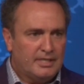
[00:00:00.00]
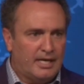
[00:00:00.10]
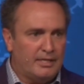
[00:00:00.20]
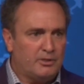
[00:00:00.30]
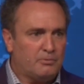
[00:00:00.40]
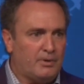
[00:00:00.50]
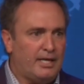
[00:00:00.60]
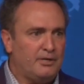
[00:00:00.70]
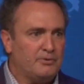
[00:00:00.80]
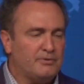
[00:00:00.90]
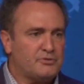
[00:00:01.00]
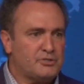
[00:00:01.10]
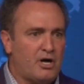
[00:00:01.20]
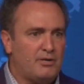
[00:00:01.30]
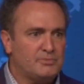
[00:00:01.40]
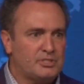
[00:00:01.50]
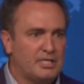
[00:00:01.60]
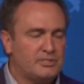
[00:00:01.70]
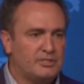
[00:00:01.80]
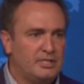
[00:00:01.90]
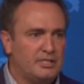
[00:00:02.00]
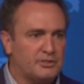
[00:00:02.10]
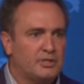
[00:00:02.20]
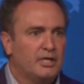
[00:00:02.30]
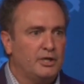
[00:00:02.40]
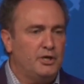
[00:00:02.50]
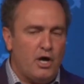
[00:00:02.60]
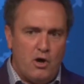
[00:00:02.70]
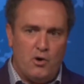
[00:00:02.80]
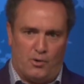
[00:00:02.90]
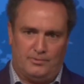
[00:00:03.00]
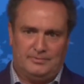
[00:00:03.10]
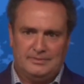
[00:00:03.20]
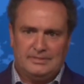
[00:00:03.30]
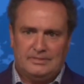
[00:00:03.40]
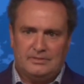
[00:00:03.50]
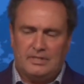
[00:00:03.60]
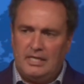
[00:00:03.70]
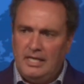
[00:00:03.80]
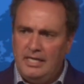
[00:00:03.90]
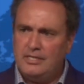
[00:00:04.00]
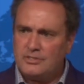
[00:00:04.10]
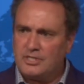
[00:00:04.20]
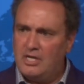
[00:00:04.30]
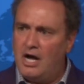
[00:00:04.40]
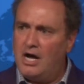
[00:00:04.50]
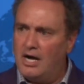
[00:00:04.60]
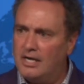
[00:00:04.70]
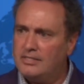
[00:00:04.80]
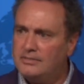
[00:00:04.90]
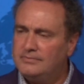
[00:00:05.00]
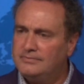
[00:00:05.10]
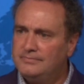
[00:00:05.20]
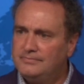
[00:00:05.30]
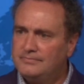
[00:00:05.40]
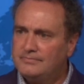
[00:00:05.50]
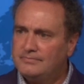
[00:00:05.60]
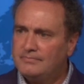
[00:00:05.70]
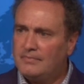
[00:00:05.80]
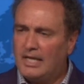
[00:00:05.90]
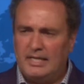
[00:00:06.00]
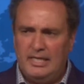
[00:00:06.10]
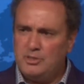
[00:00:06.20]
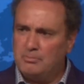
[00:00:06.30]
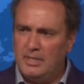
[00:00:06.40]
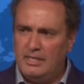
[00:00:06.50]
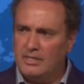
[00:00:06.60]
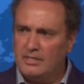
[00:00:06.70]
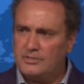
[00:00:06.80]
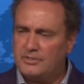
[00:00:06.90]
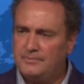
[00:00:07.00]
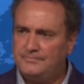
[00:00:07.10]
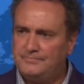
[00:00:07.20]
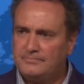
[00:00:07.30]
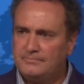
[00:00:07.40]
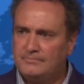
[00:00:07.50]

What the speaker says: And the writer of Psalms says this, know that He is God and He's made us.